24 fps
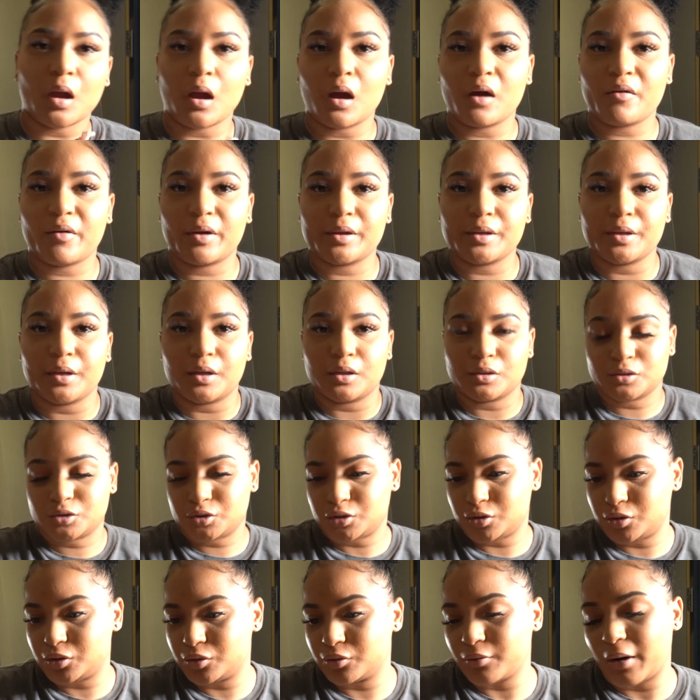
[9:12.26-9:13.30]
All right, y'all.
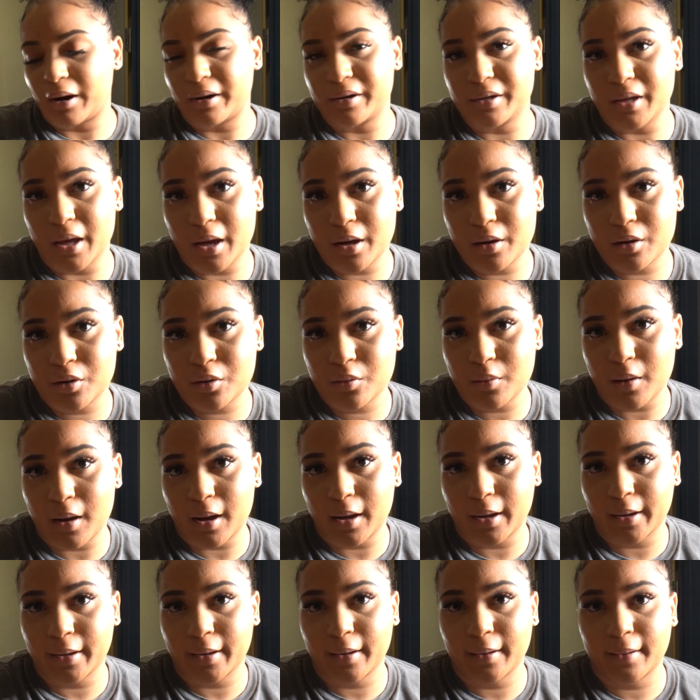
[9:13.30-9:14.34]
So right now
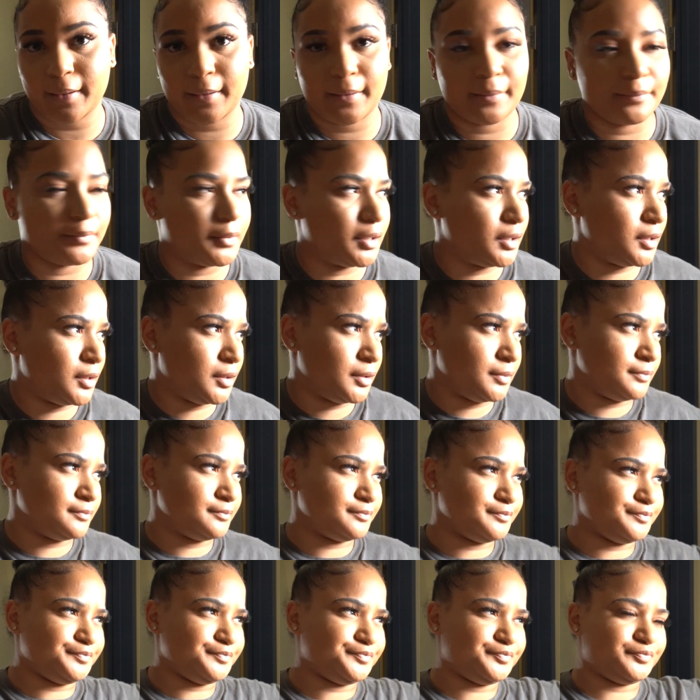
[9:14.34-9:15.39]
I
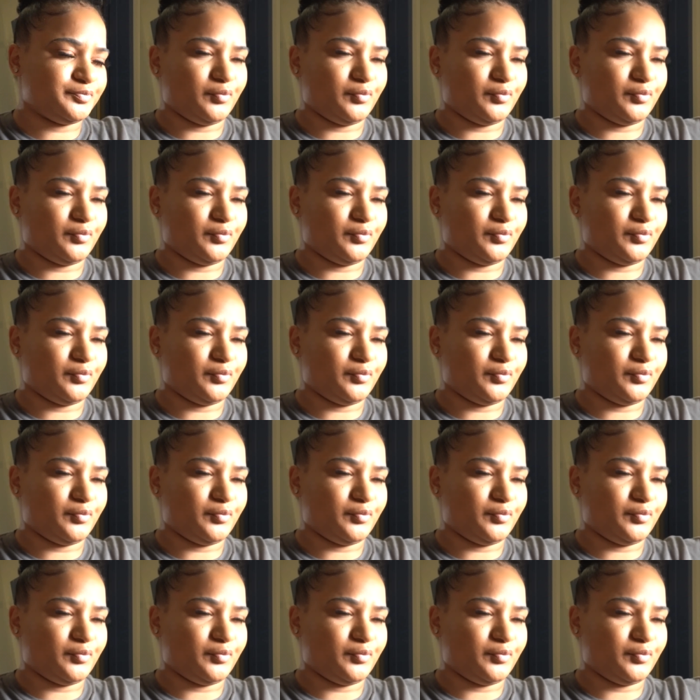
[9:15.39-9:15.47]
am